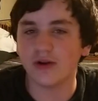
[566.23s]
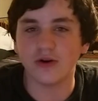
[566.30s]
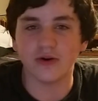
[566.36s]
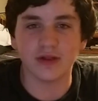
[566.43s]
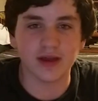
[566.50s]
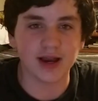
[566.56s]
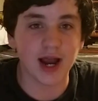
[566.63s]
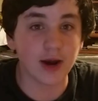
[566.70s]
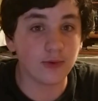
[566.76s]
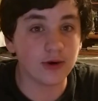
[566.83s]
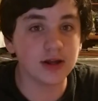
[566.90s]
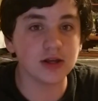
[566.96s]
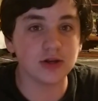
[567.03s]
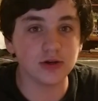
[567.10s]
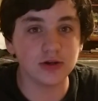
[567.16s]
No, like, I
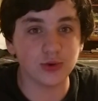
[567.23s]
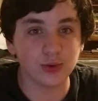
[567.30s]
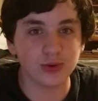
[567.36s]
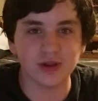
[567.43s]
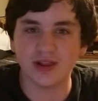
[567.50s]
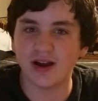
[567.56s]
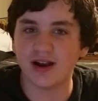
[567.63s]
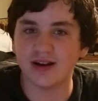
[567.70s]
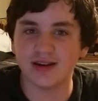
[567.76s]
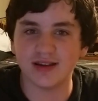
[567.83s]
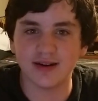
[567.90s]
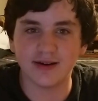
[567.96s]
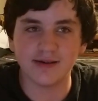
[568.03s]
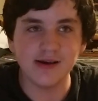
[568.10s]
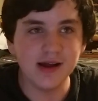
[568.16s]
want a good toy line,
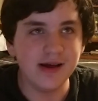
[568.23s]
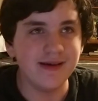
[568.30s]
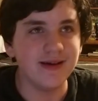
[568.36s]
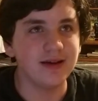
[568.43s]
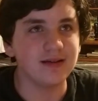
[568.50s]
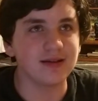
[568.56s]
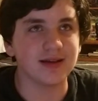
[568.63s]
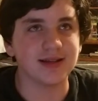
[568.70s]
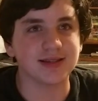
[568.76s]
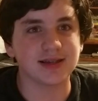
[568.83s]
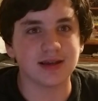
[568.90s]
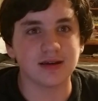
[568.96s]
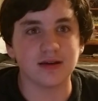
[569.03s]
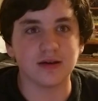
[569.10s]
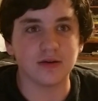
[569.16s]
you know? So that's
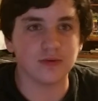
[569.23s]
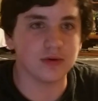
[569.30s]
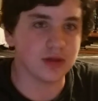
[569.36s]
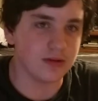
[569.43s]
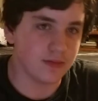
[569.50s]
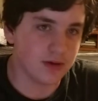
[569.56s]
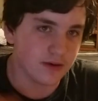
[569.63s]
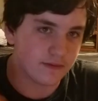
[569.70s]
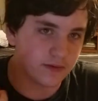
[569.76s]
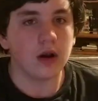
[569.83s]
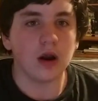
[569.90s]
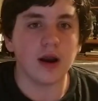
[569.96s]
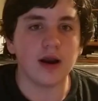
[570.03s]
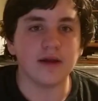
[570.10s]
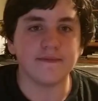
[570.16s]
gonna really be it.
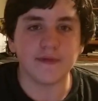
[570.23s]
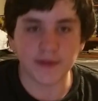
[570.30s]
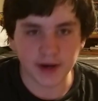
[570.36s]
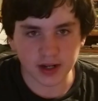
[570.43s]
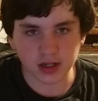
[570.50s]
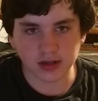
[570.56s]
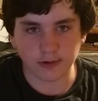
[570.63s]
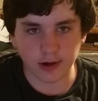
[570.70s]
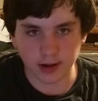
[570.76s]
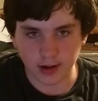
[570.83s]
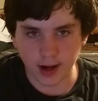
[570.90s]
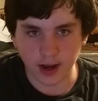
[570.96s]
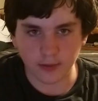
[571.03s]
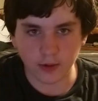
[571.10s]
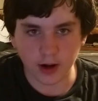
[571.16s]
Alright, for the next one,
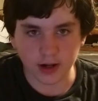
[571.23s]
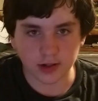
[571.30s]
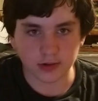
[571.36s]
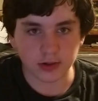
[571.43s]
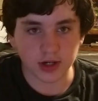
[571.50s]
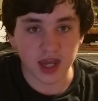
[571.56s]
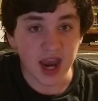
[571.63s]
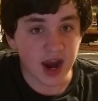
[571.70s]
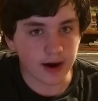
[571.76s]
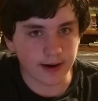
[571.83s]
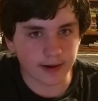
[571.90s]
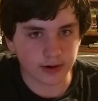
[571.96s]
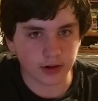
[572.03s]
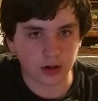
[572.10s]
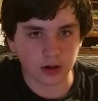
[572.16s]
I want good
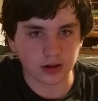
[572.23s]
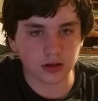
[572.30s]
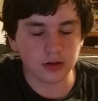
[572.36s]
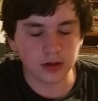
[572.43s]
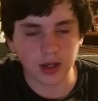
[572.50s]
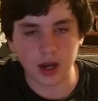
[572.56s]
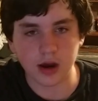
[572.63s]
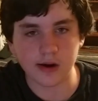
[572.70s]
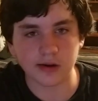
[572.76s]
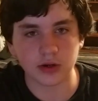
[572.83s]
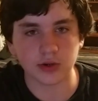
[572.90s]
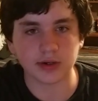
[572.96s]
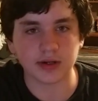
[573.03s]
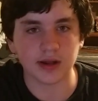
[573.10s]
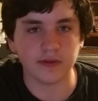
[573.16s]
characters. Good
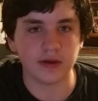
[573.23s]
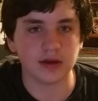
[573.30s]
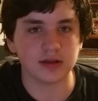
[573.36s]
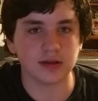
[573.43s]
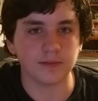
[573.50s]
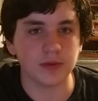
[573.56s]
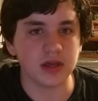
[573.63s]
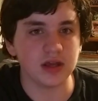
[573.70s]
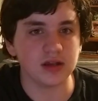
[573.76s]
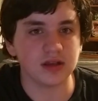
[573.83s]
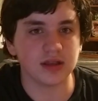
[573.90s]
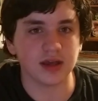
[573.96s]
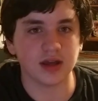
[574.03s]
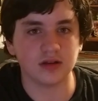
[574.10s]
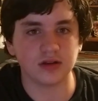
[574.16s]
characters, I think, is a
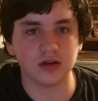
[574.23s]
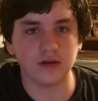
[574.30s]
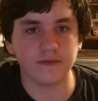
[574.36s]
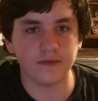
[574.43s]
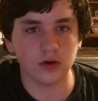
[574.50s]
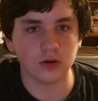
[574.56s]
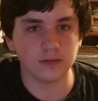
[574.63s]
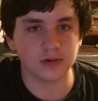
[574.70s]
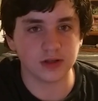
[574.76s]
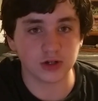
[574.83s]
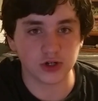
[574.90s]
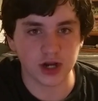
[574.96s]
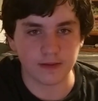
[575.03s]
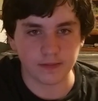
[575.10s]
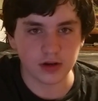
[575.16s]
piece that Godzilla films,
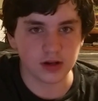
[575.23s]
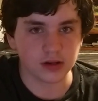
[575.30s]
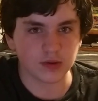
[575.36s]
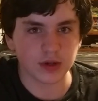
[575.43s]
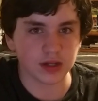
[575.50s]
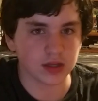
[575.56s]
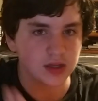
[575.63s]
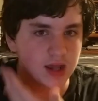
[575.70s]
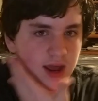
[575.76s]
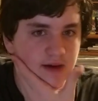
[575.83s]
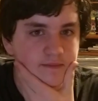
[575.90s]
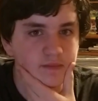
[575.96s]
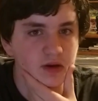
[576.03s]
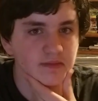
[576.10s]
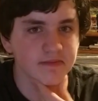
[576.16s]
the Japanese ones,
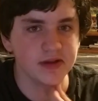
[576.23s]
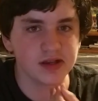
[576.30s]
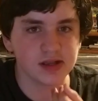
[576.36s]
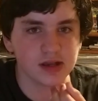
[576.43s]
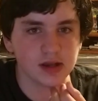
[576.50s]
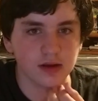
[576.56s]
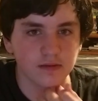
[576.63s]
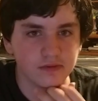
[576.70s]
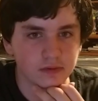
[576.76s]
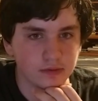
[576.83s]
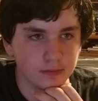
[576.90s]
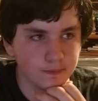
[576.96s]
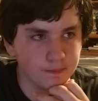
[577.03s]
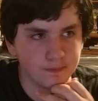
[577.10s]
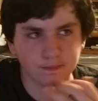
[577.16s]
have been missing
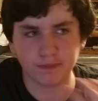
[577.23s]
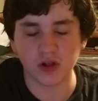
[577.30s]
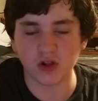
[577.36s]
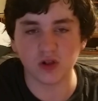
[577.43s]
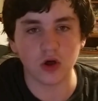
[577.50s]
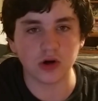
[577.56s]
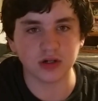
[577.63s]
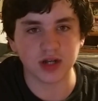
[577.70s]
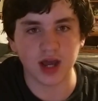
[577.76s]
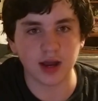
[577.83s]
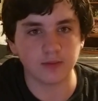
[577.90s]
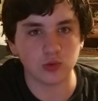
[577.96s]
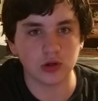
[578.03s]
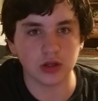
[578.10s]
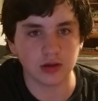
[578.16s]
for a long
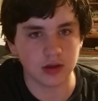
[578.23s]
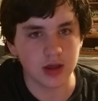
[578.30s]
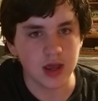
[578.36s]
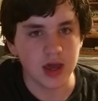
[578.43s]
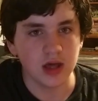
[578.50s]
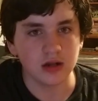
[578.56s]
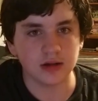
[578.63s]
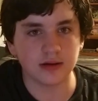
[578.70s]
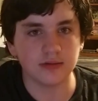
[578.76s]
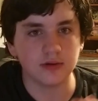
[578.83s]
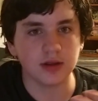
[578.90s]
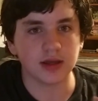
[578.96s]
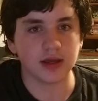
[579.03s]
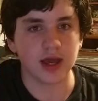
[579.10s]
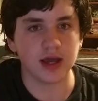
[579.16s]
time, really. It doesn't
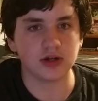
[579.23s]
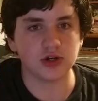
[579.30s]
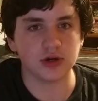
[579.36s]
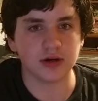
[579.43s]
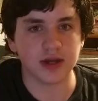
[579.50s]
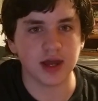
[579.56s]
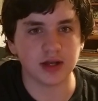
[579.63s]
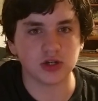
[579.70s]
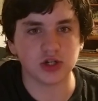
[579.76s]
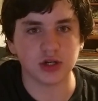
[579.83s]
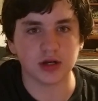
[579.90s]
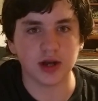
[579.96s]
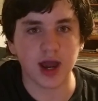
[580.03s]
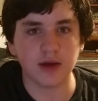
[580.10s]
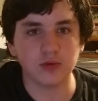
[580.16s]
really catch your
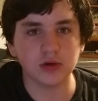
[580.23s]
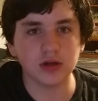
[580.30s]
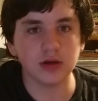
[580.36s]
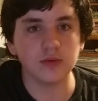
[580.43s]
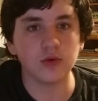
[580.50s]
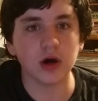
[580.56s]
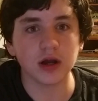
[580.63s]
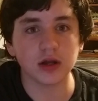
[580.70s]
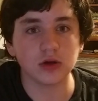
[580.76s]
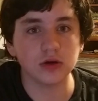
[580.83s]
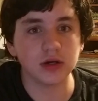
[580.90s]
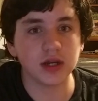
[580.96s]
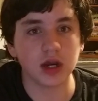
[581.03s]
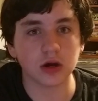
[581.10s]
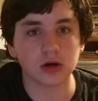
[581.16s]
attention. I really want
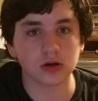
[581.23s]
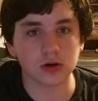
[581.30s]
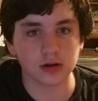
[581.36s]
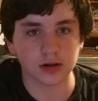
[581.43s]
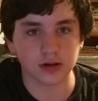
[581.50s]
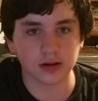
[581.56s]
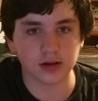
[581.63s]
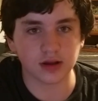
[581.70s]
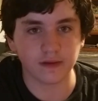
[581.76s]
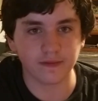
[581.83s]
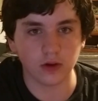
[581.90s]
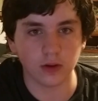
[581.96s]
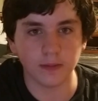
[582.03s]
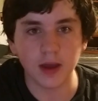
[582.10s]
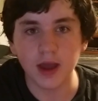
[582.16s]
good characters in this
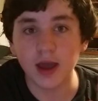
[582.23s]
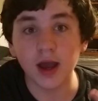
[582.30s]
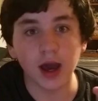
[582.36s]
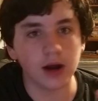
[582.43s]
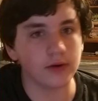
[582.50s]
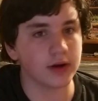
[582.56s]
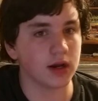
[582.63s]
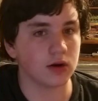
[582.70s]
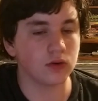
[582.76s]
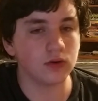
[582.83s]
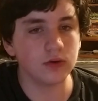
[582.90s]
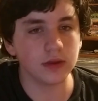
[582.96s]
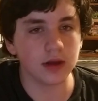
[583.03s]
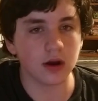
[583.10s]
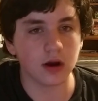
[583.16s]
film. I don't care
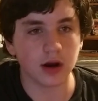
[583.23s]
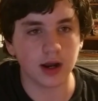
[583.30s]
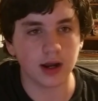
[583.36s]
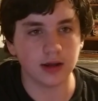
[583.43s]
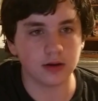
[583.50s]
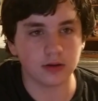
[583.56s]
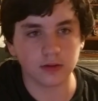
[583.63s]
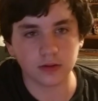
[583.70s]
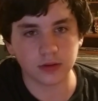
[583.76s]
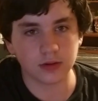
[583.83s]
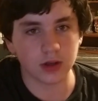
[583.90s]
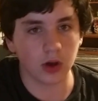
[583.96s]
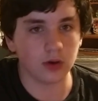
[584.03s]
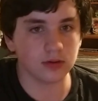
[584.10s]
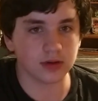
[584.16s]
who they are. I heard
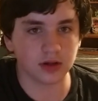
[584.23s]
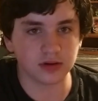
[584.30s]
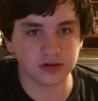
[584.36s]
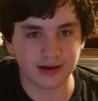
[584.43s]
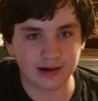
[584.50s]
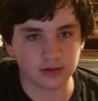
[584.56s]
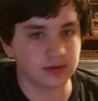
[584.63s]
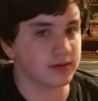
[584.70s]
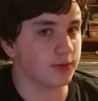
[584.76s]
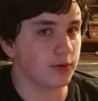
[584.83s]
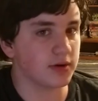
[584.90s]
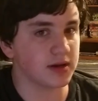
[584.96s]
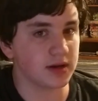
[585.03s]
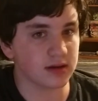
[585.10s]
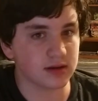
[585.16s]
Toho's also
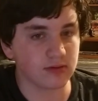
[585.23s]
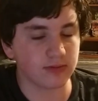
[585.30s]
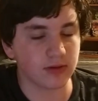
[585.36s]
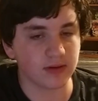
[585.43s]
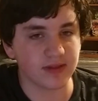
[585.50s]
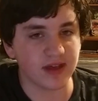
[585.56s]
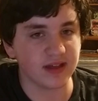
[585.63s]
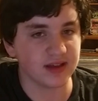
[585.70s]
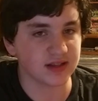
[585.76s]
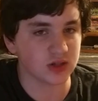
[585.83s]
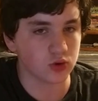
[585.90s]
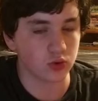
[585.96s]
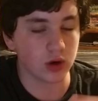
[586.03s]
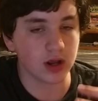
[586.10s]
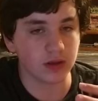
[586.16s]
outsourcing and stuff like that.
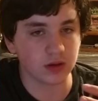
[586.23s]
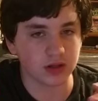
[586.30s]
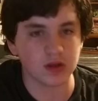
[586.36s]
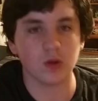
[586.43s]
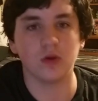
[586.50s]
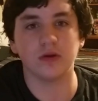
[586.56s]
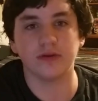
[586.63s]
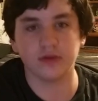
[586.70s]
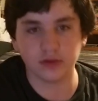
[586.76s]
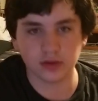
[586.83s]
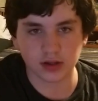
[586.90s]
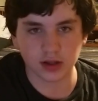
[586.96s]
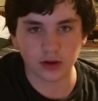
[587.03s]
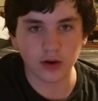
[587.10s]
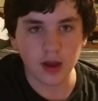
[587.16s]
That's great. That's old
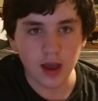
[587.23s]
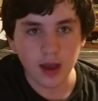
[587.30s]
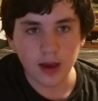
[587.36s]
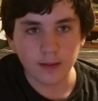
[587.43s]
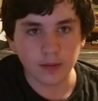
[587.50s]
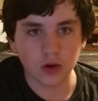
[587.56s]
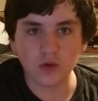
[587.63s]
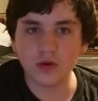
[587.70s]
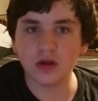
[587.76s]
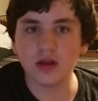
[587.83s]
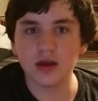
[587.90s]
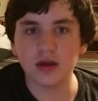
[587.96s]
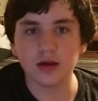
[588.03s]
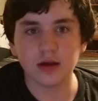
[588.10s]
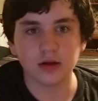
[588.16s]
news, though. But
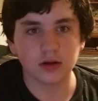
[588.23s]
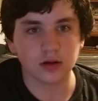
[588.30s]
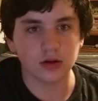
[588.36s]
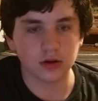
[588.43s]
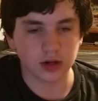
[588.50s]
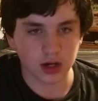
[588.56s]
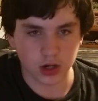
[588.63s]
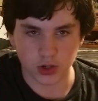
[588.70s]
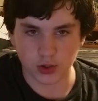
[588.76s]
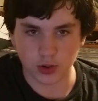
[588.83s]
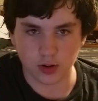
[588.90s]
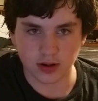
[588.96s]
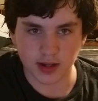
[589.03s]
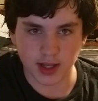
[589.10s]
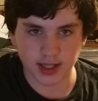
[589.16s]
really, good
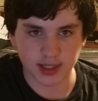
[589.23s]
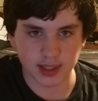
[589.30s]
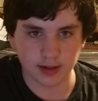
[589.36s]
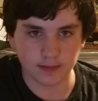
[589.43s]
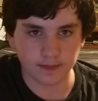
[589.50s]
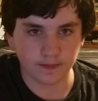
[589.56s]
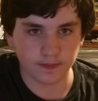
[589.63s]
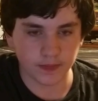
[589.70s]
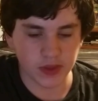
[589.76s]
characters, and that's it.